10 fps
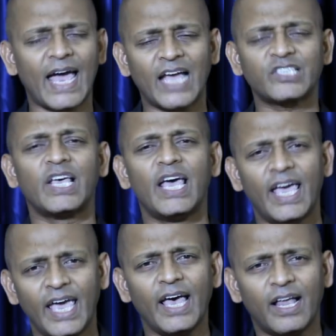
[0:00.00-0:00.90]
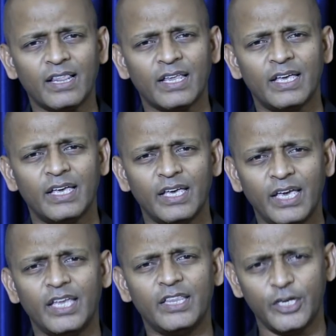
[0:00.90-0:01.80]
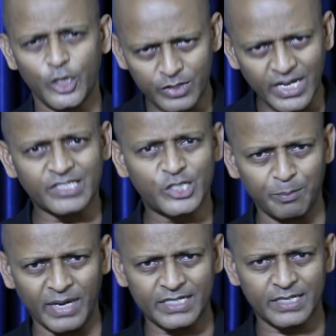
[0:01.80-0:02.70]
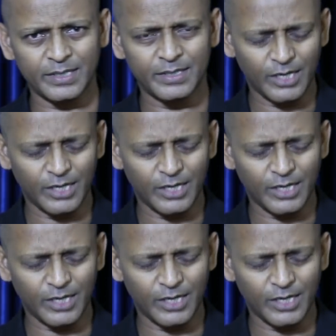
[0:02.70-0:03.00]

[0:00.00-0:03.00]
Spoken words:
as hell in the New Testament.